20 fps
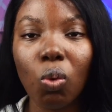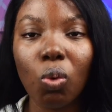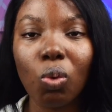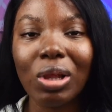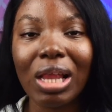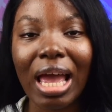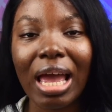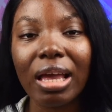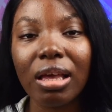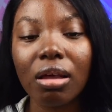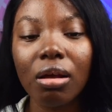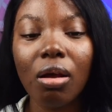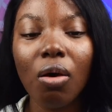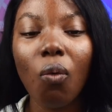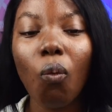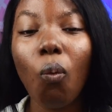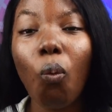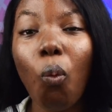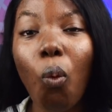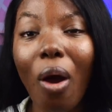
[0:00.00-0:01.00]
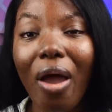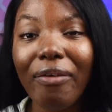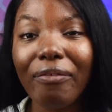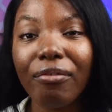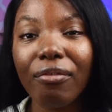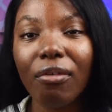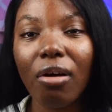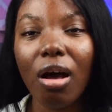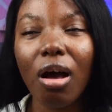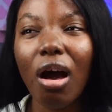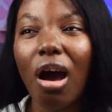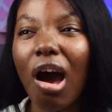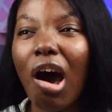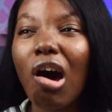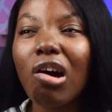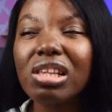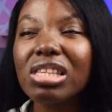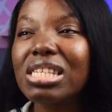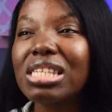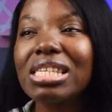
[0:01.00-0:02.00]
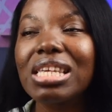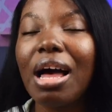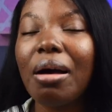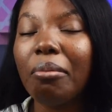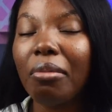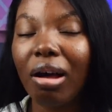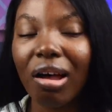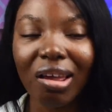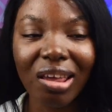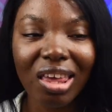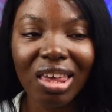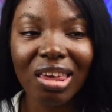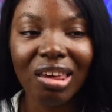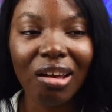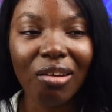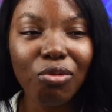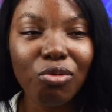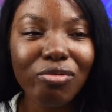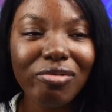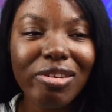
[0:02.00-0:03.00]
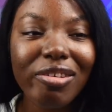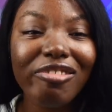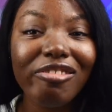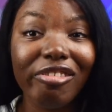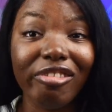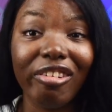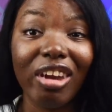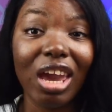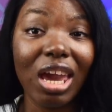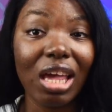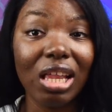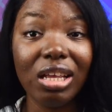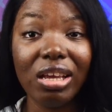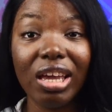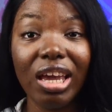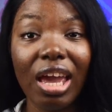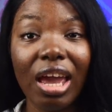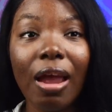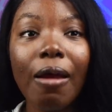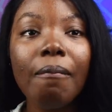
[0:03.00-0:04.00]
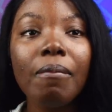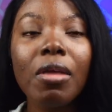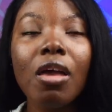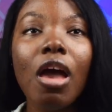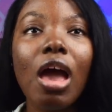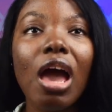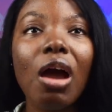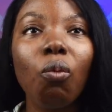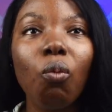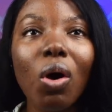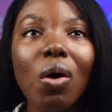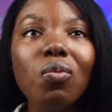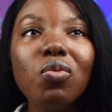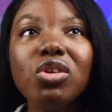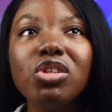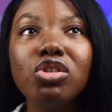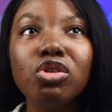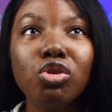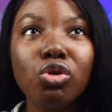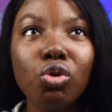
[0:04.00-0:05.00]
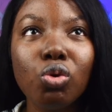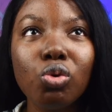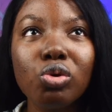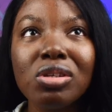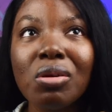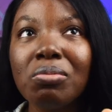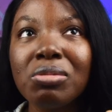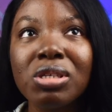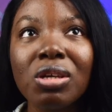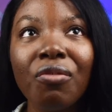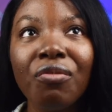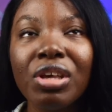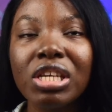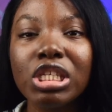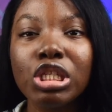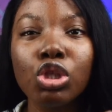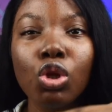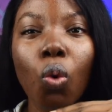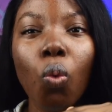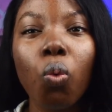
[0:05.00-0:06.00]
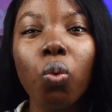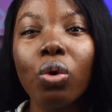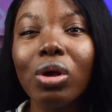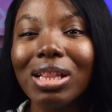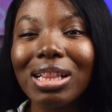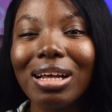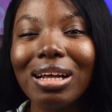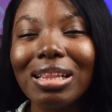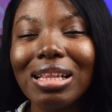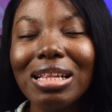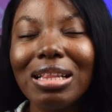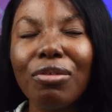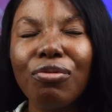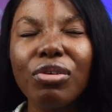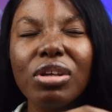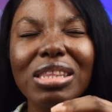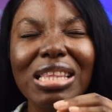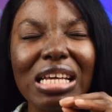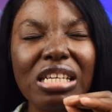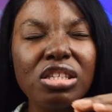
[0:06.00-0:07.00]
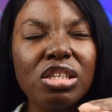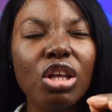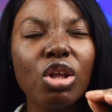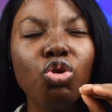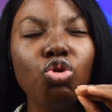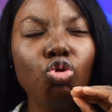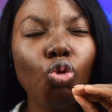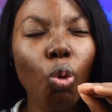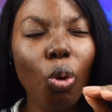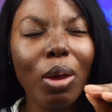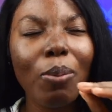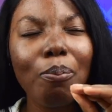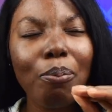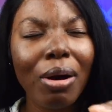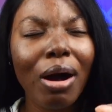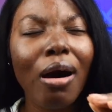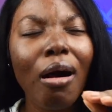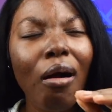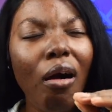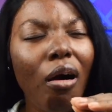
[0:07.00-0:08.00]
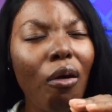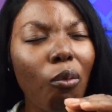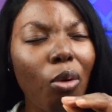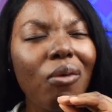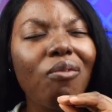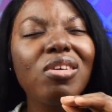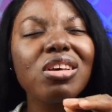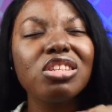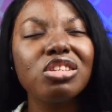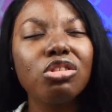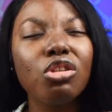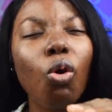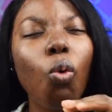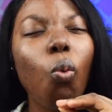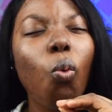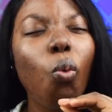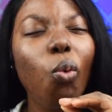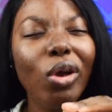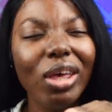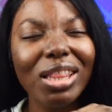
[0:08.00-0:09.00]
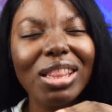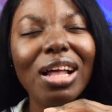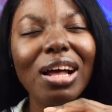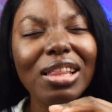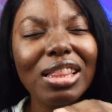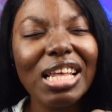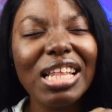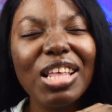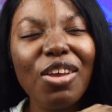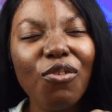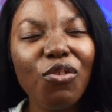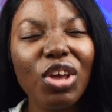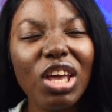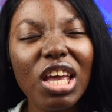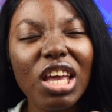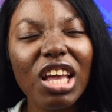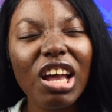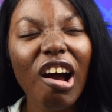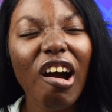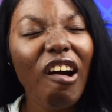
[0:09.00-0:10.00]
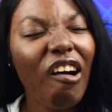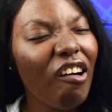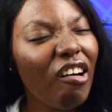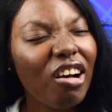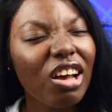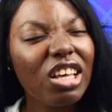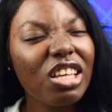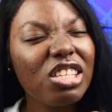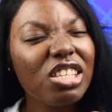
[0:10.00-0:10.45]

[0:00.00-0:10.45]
or like weather hot summer here we rarely get and when we do sometimes there's no wind underneath it that's the annoying part when there's no wind underneath it oh